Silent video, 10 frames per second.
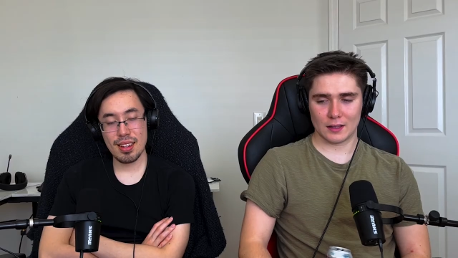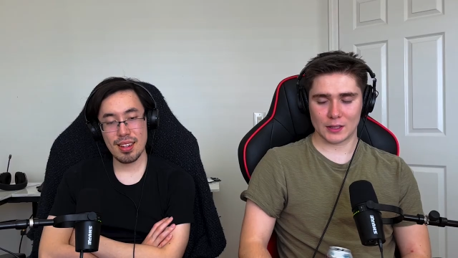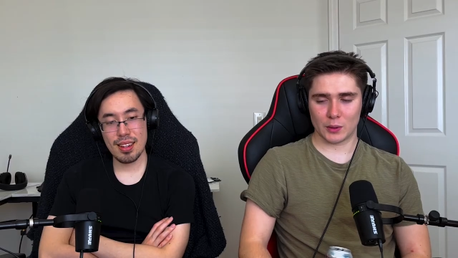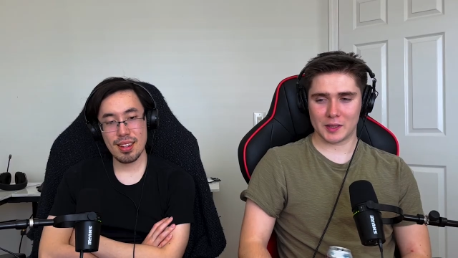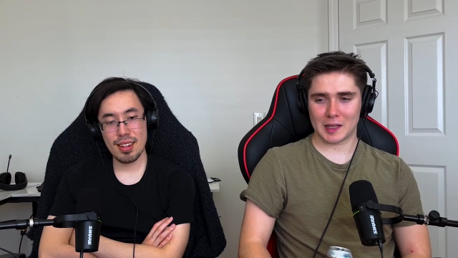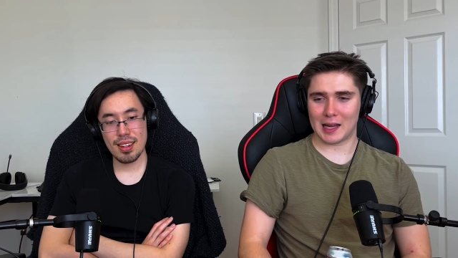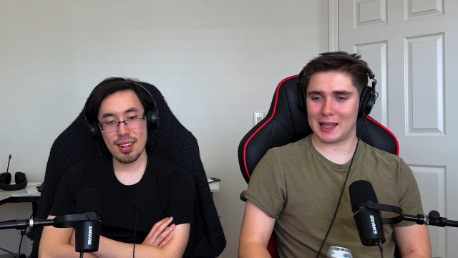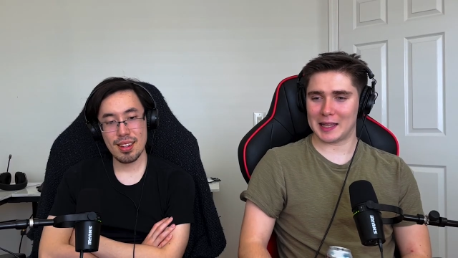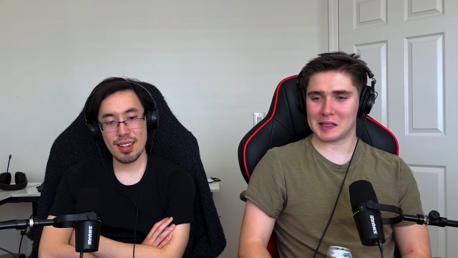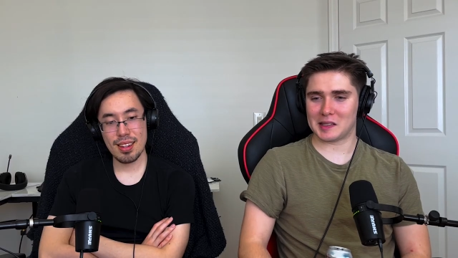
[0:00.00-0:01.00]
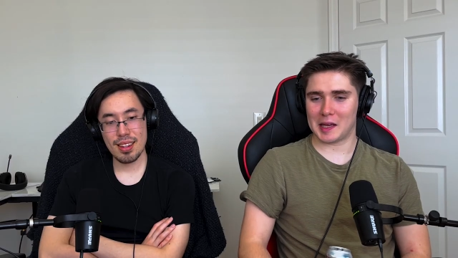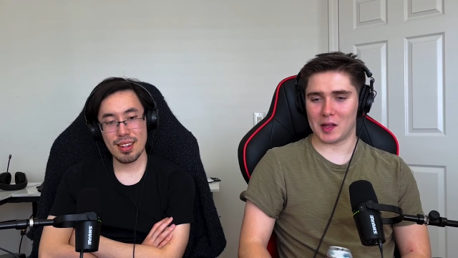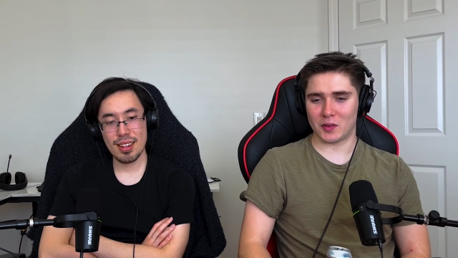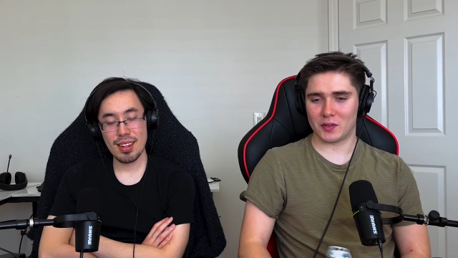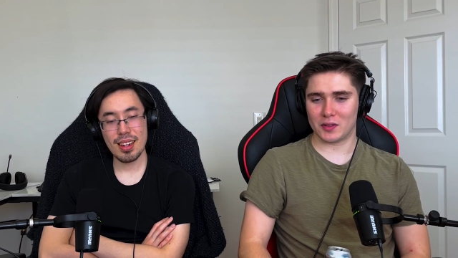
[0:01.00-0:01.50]
Speaker 1: So he's kind of like
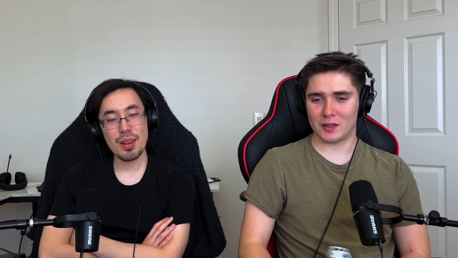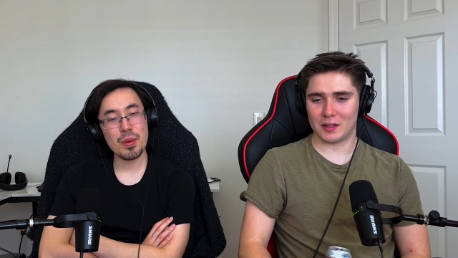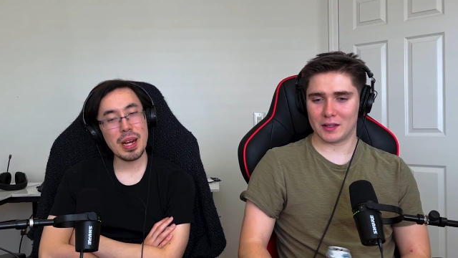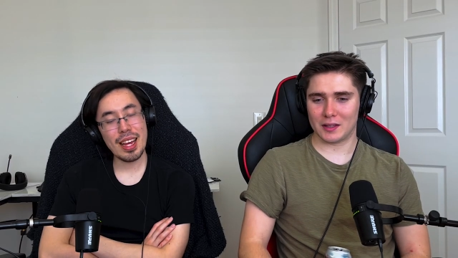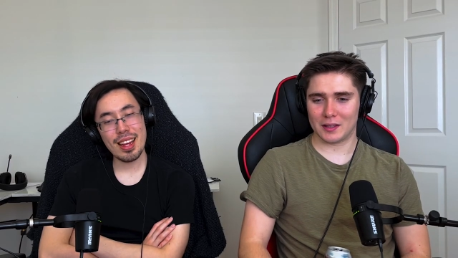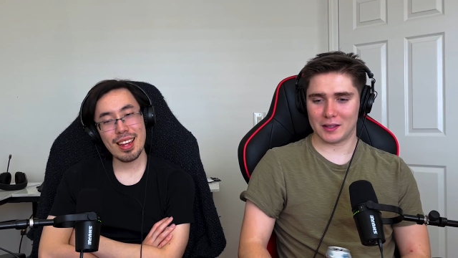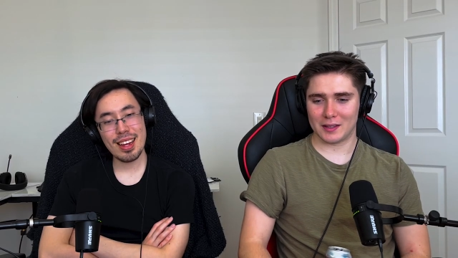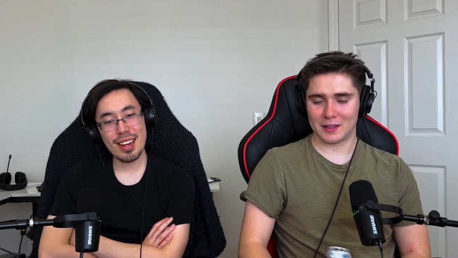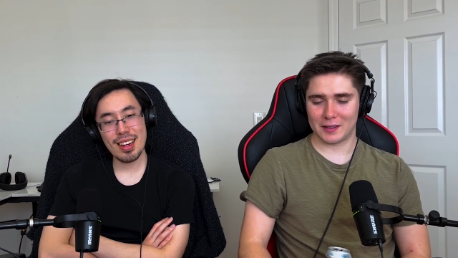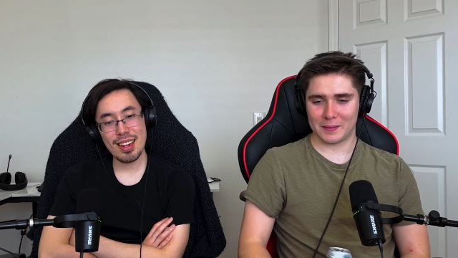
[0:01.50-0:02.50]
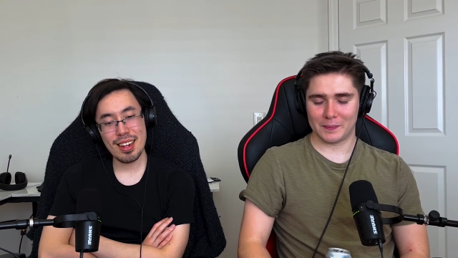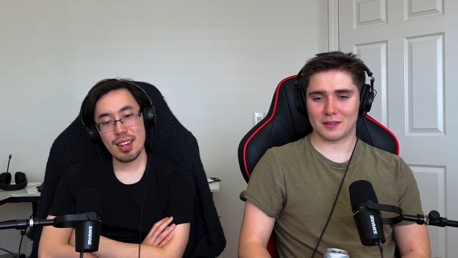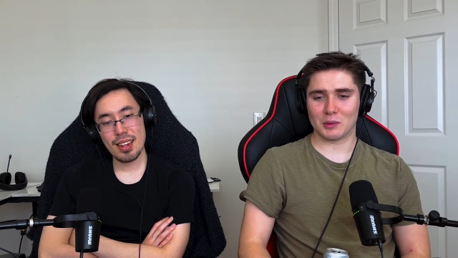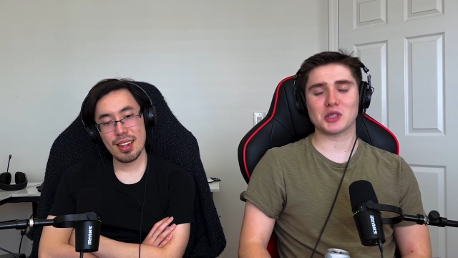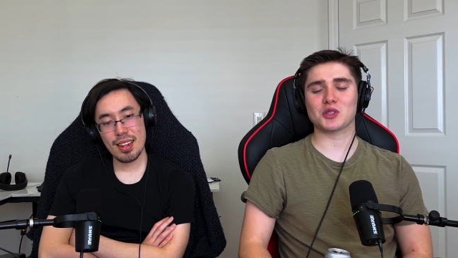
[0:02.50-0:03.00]
death. In a way, yeah.
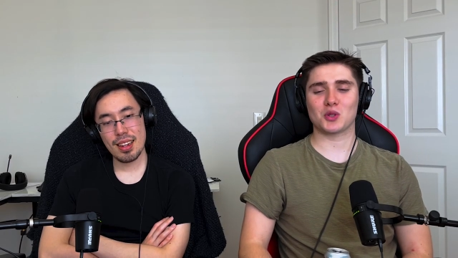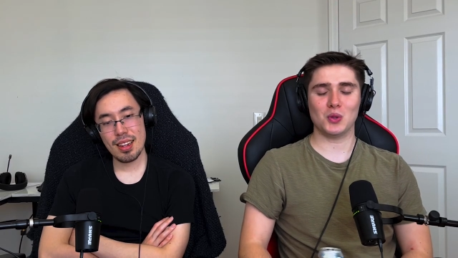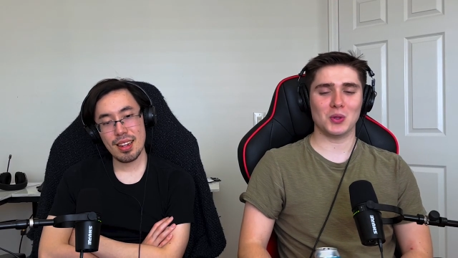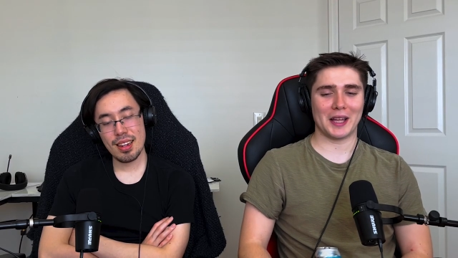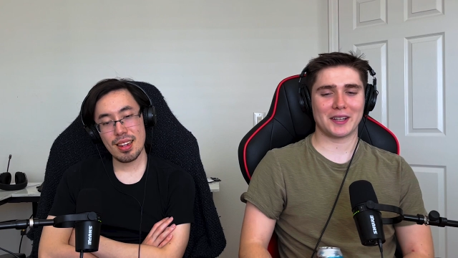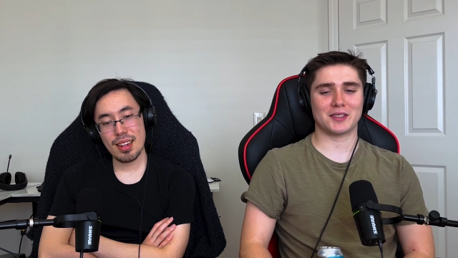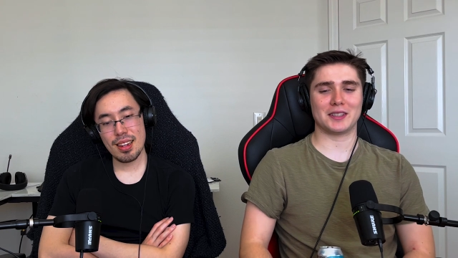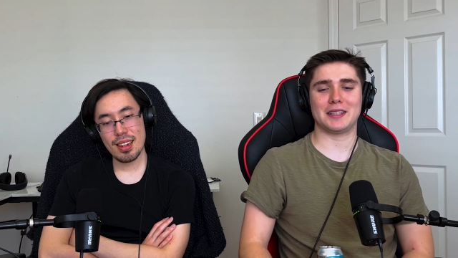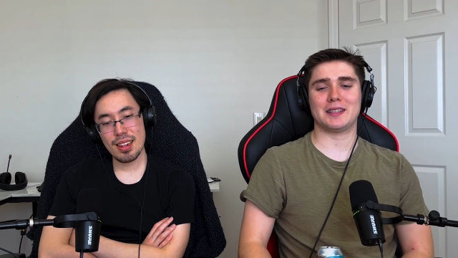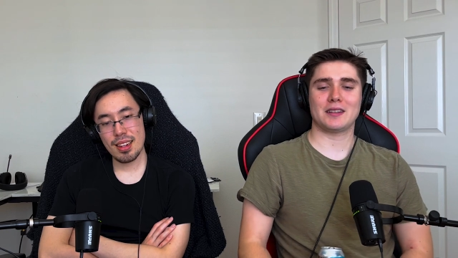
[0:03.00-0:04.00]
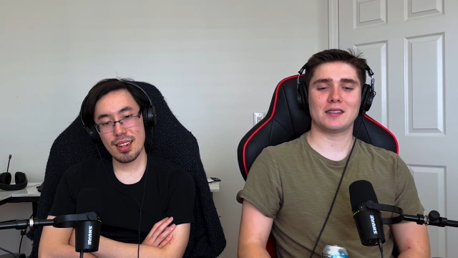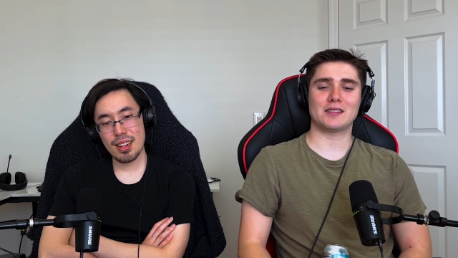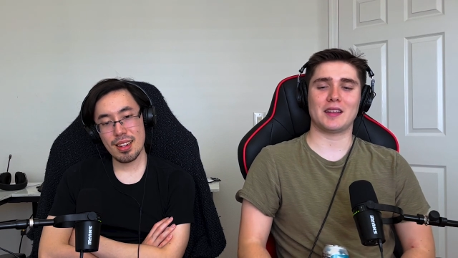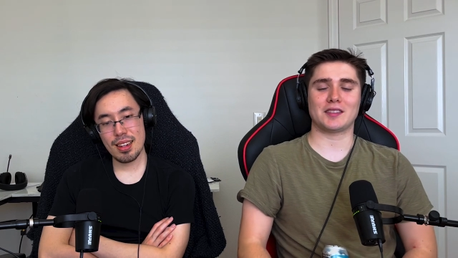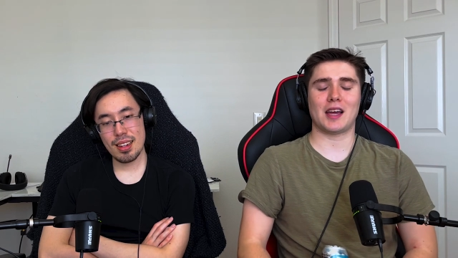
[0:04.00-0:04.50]
Which is cool, actually, because
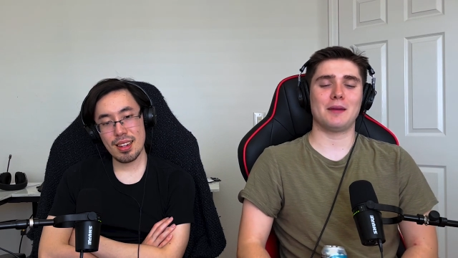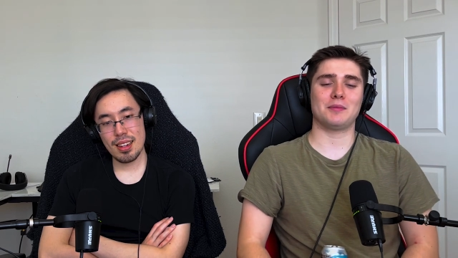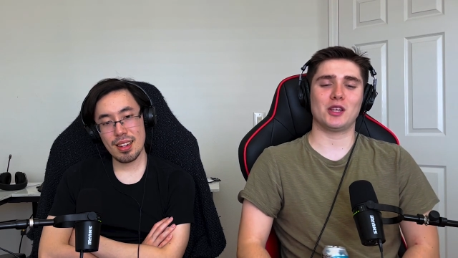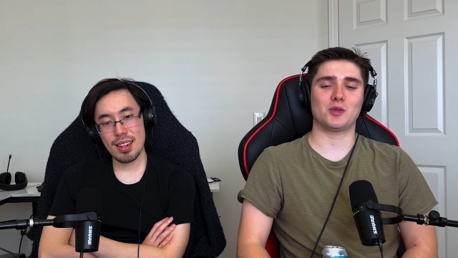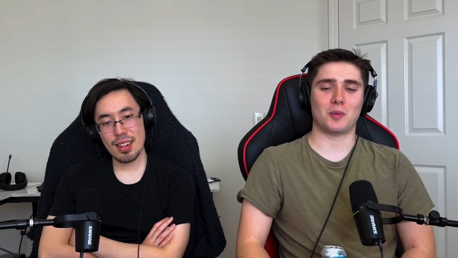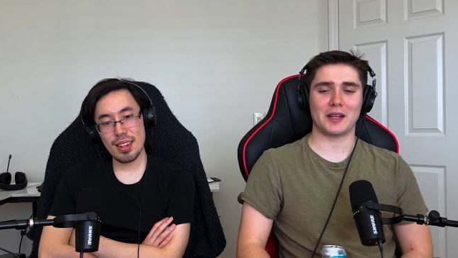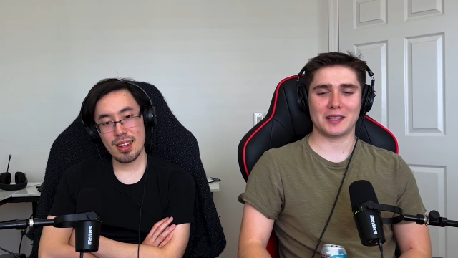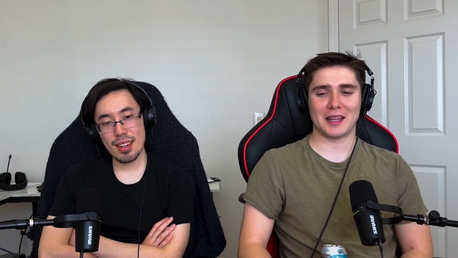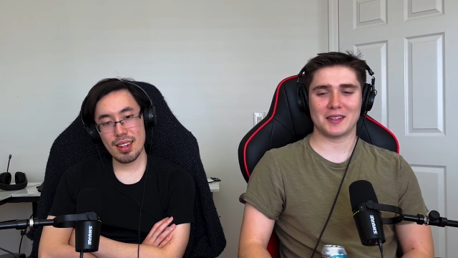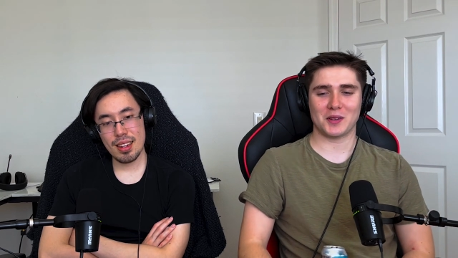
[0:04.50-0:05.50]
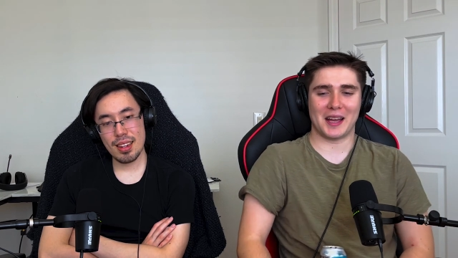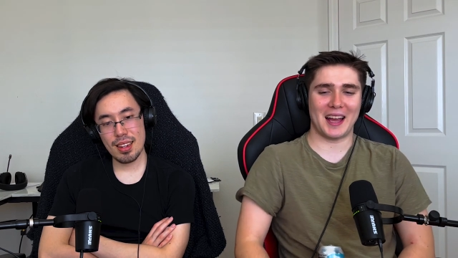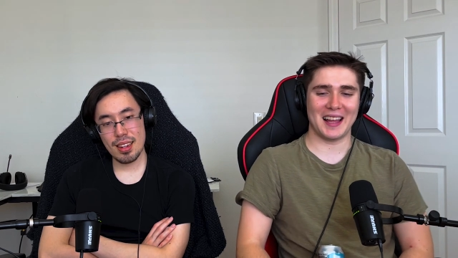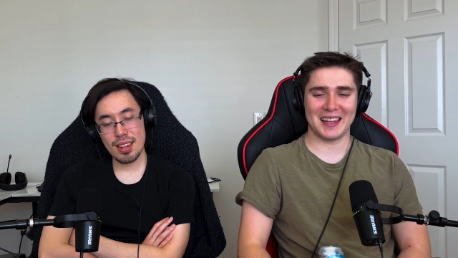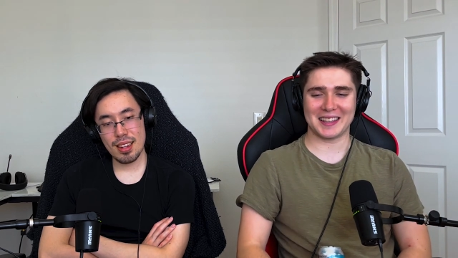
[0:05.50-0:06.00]
it's like time does bring death. So
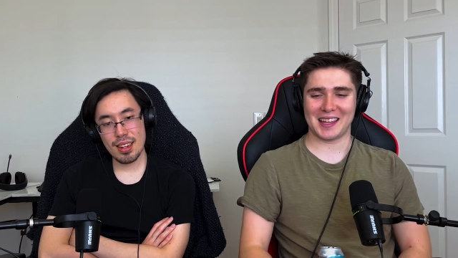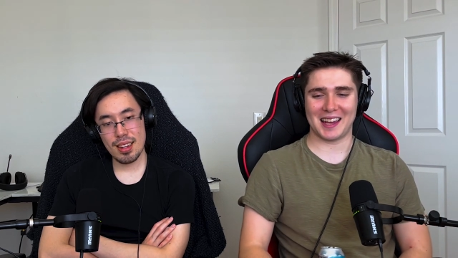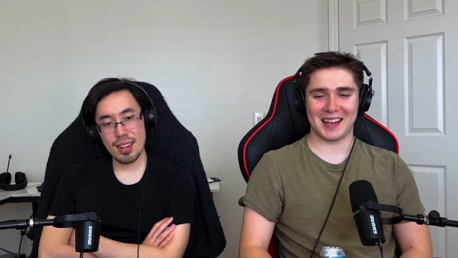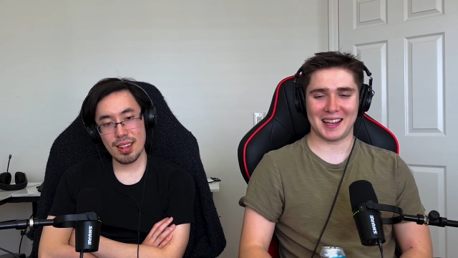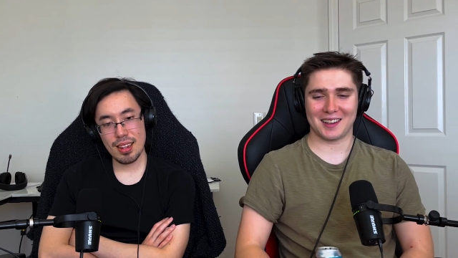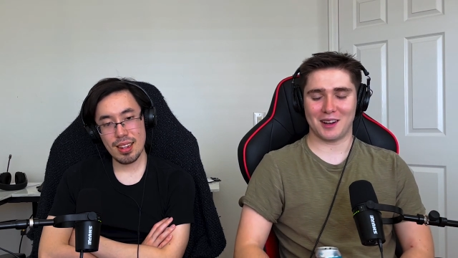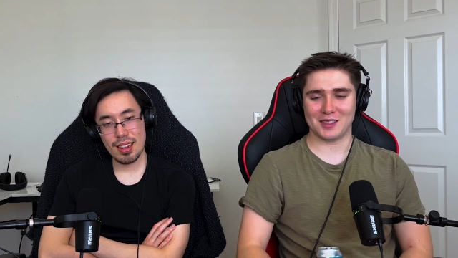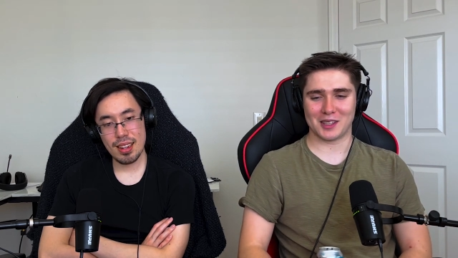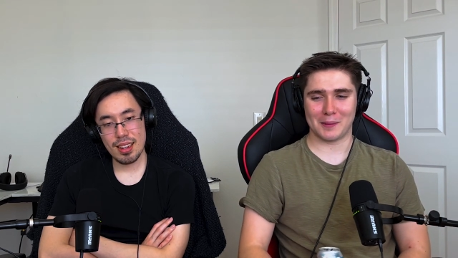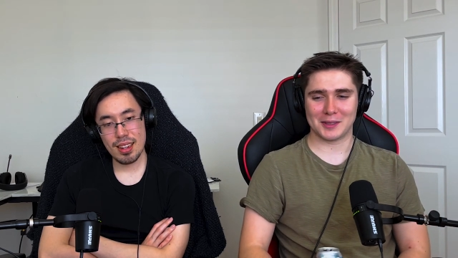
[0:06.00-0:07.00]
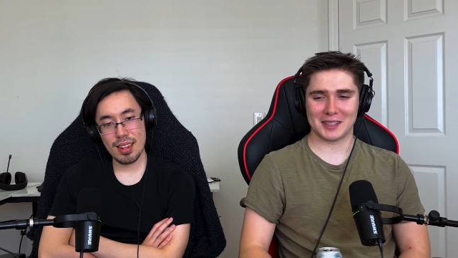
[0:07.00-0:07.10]
I, I like that concept.